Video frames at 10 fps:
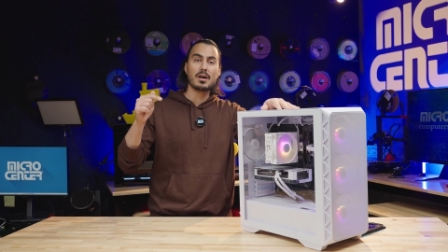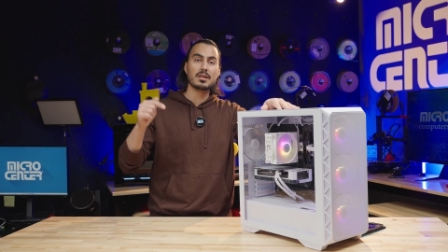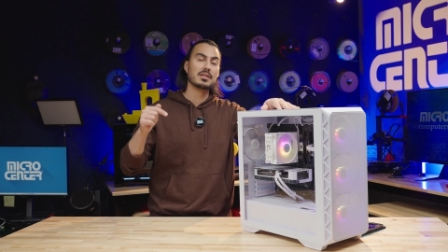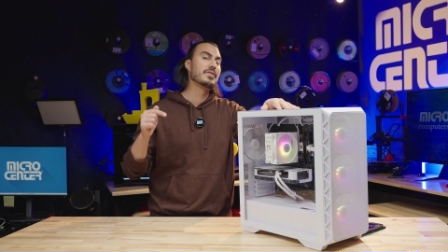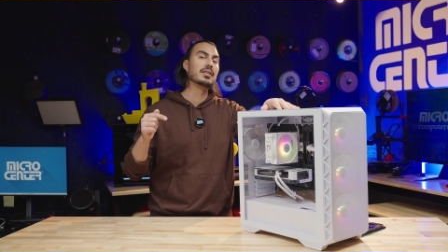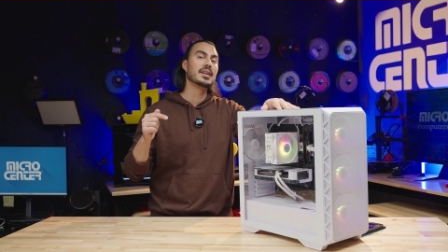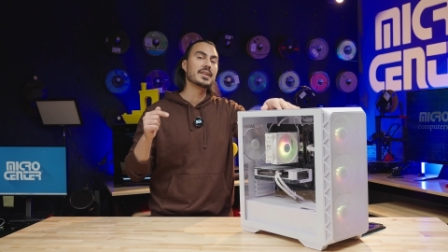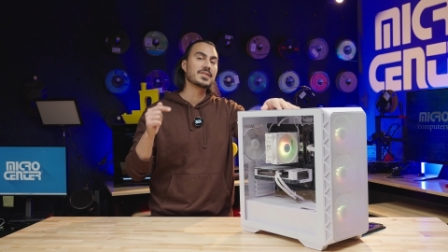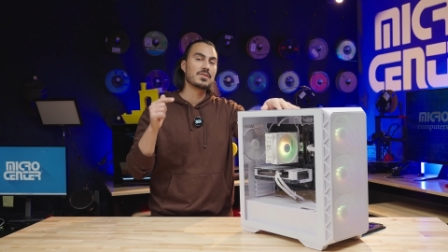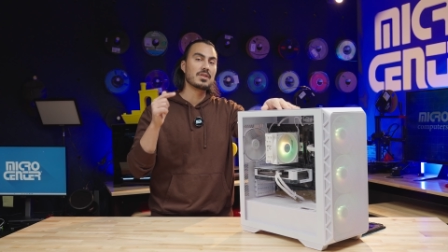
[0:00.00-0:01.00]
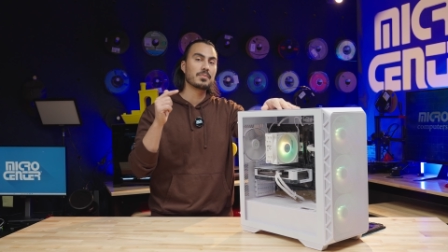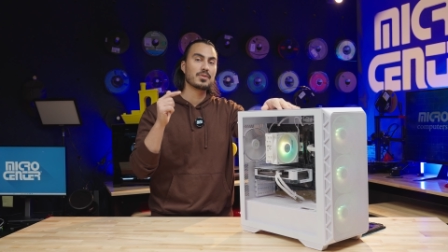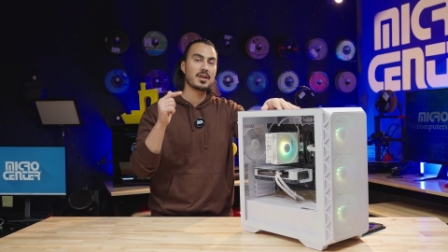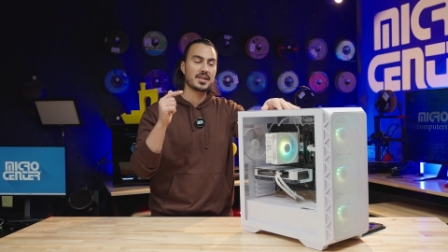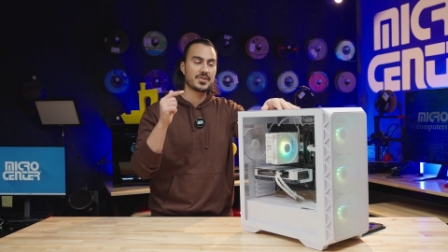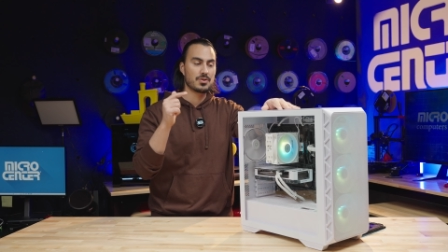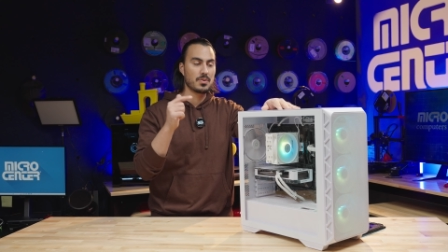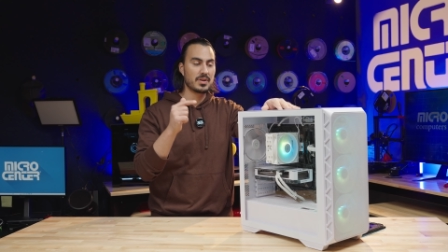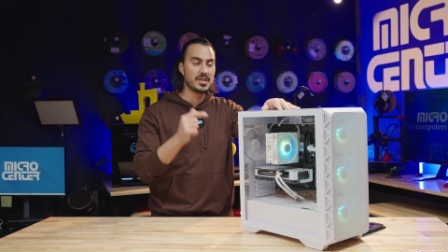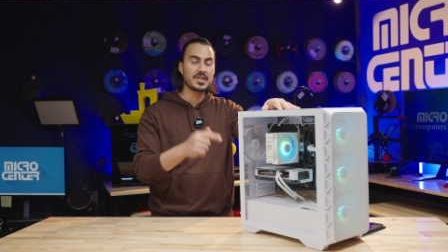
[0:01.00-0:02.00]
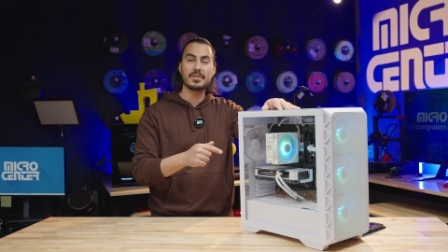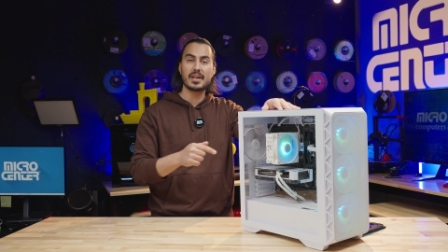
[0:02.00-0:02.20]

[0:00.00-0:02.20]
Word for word: All of the links to the products shown in this